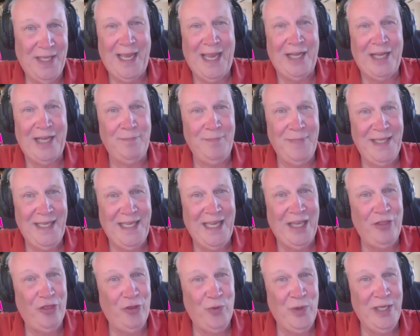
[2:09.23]
And me
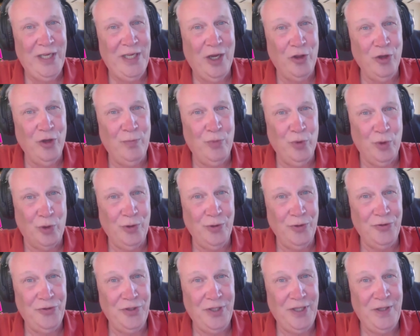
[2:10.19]
and three other
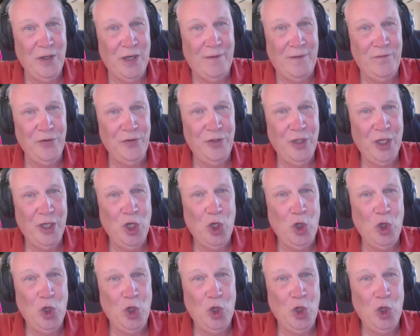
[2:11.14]
brokers in the office,